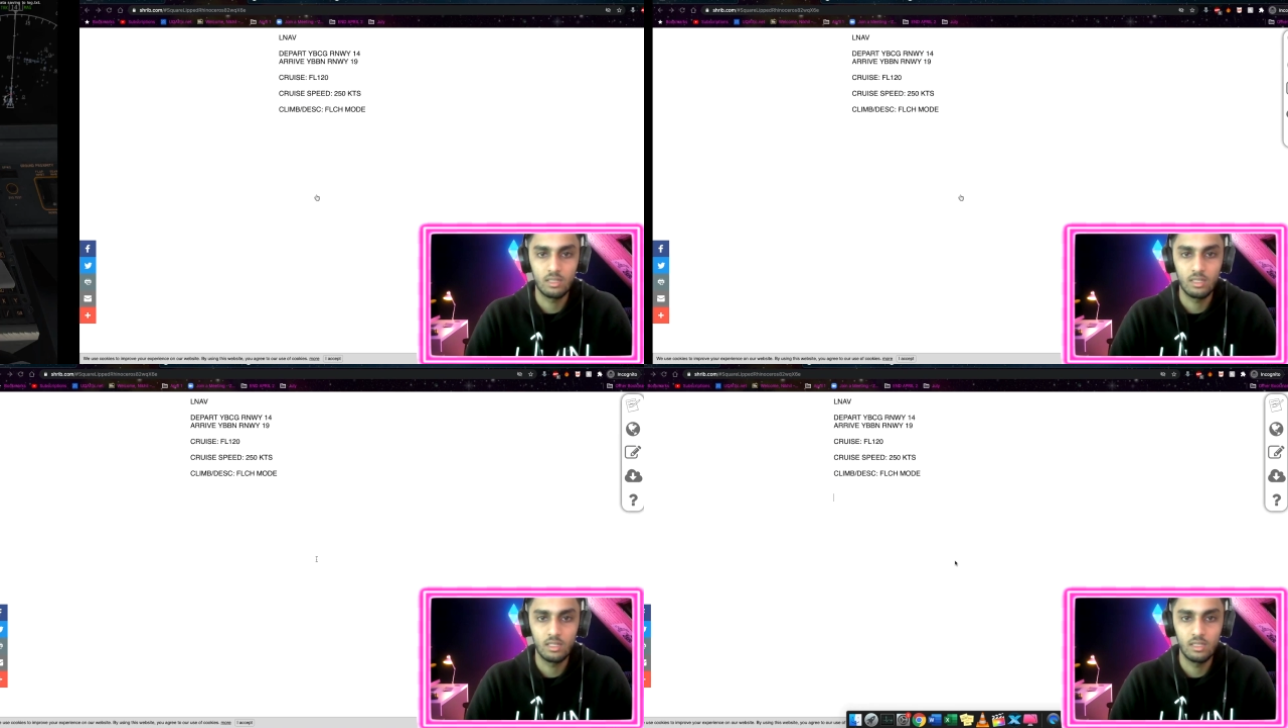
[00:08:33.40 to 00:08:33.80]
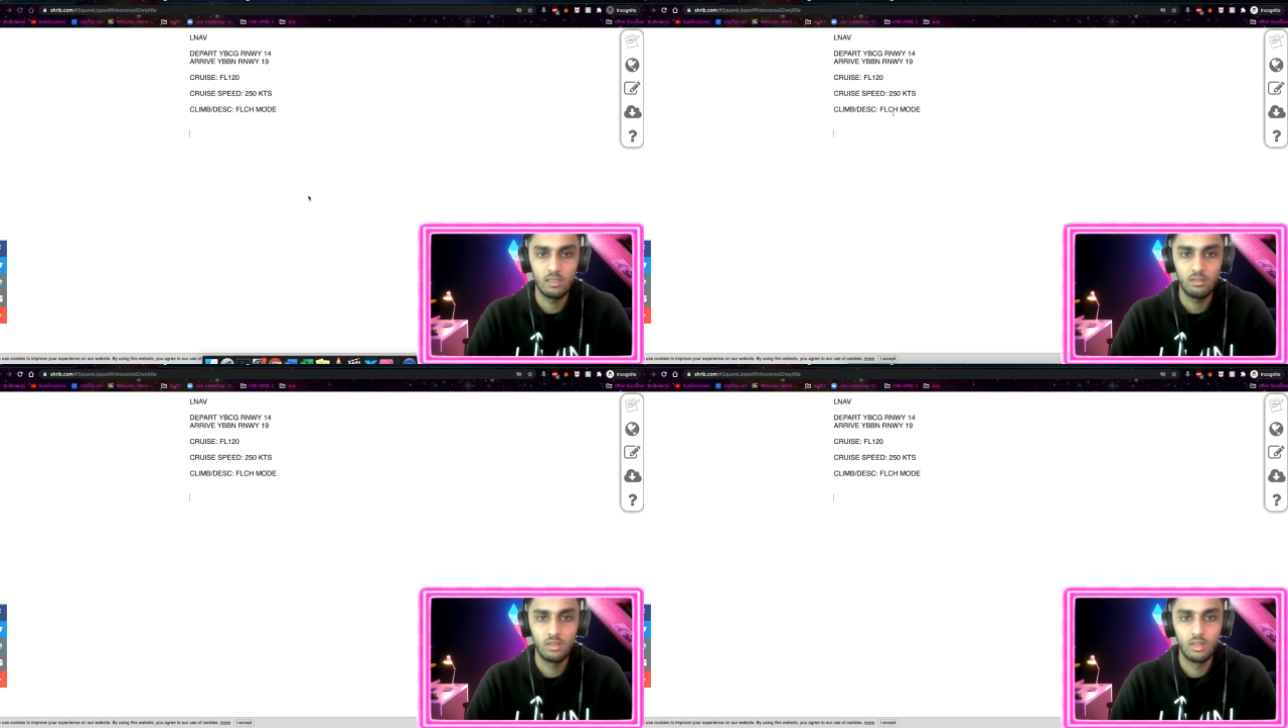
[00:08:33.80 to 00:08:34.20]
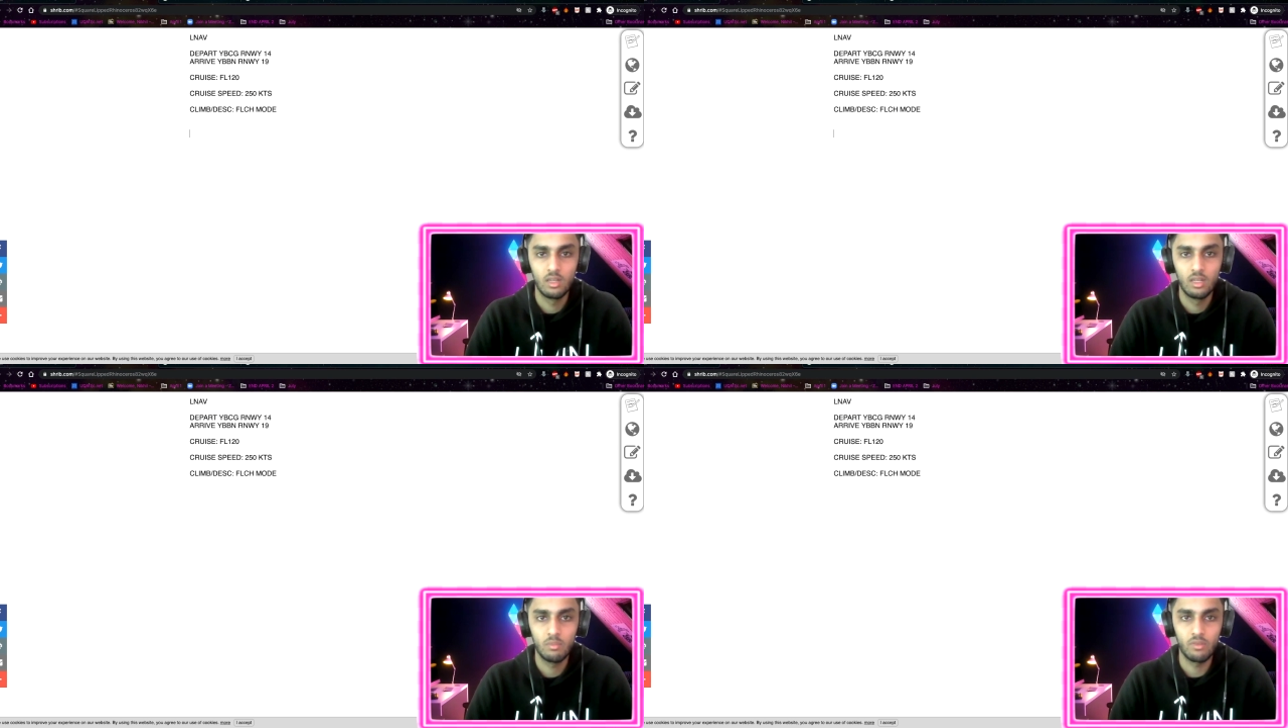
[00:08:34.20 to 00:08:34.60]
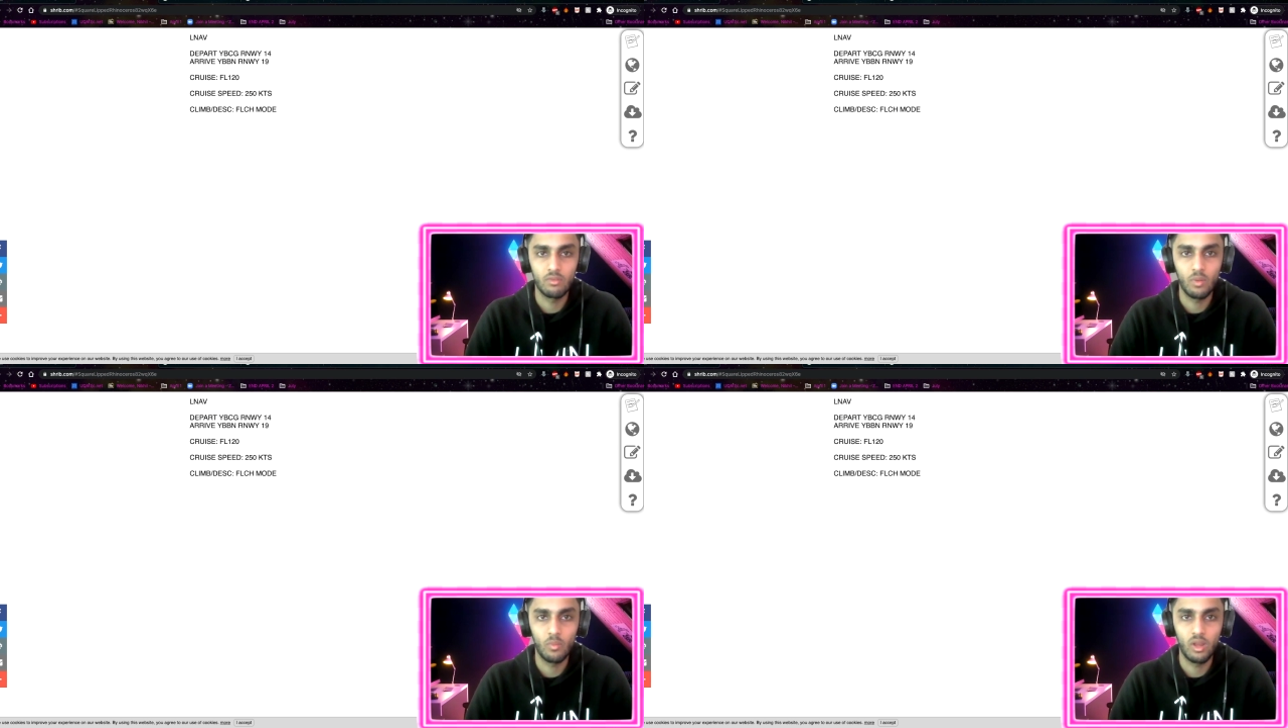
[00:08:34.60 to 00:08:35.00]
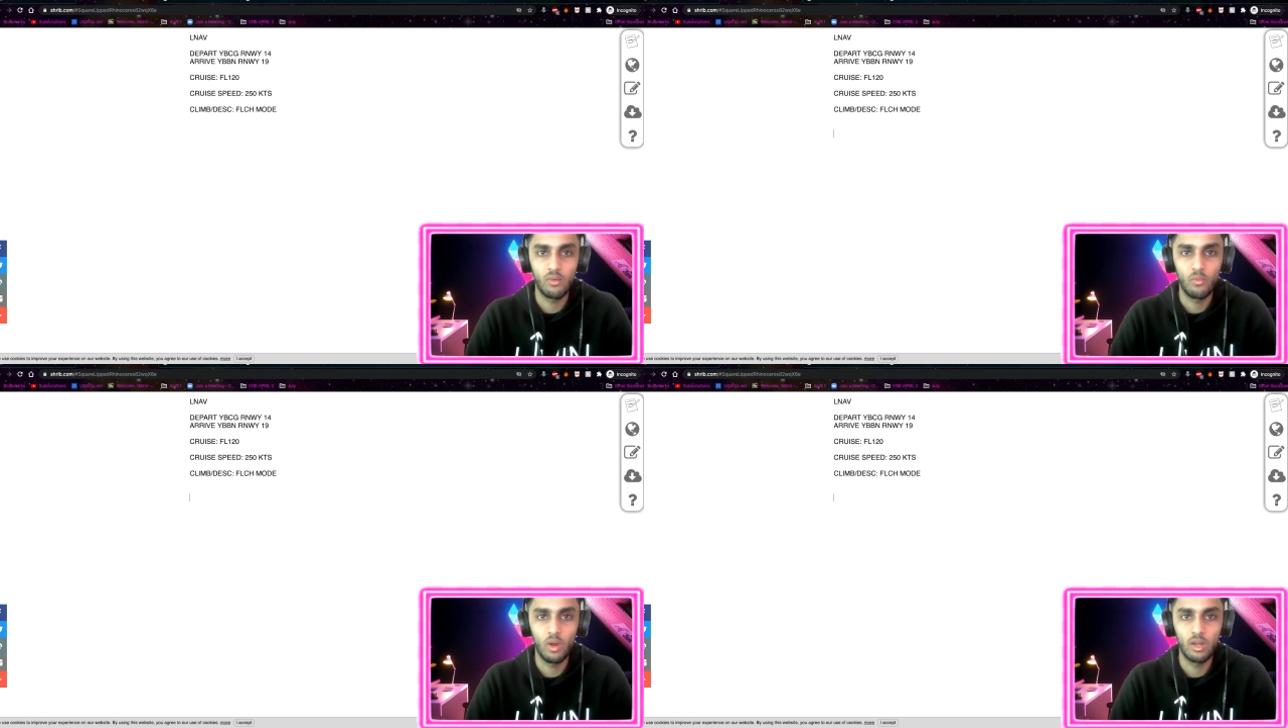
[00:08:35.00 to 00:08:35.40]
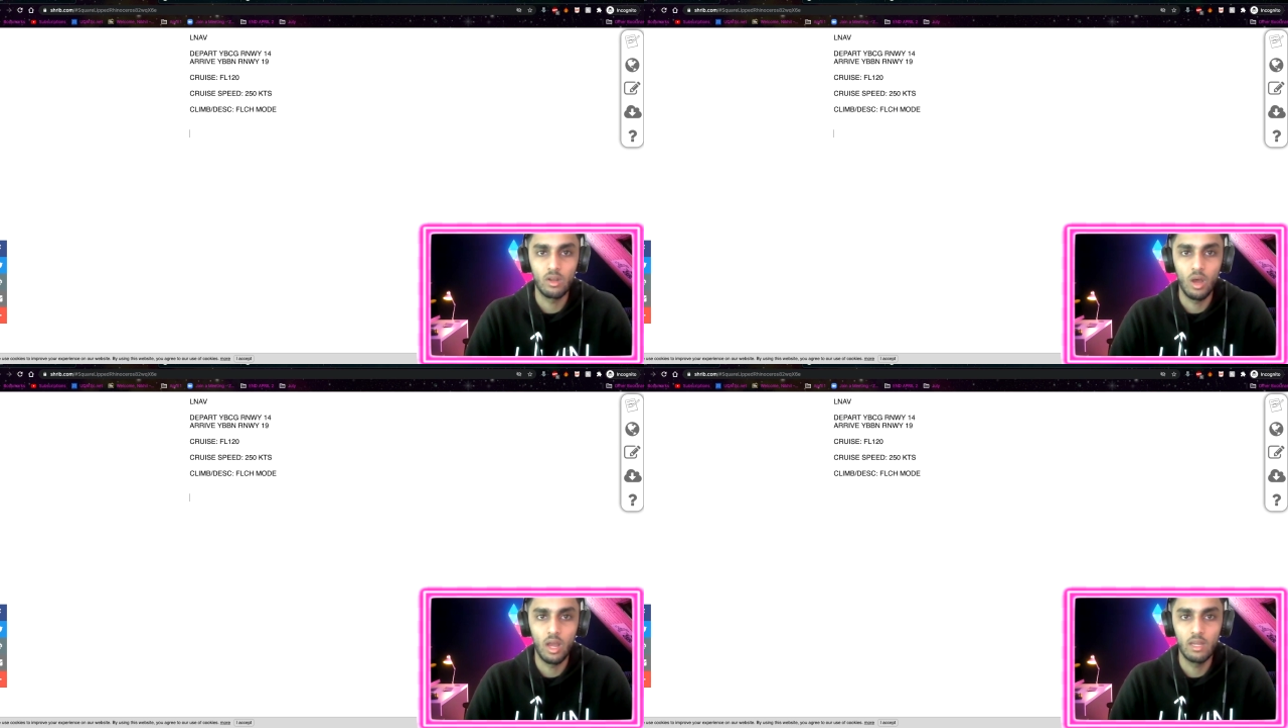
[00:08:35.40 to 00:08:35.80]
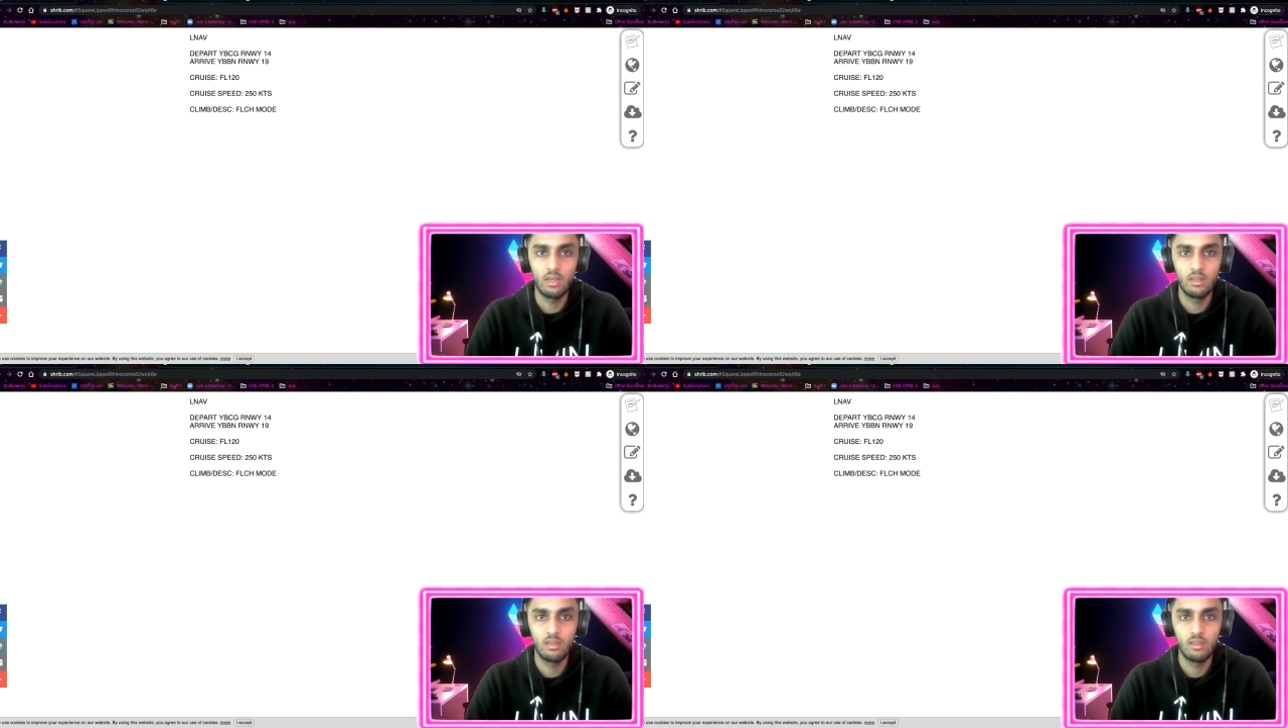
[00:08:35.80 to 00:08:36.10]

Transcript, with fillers: uh, the runway 19,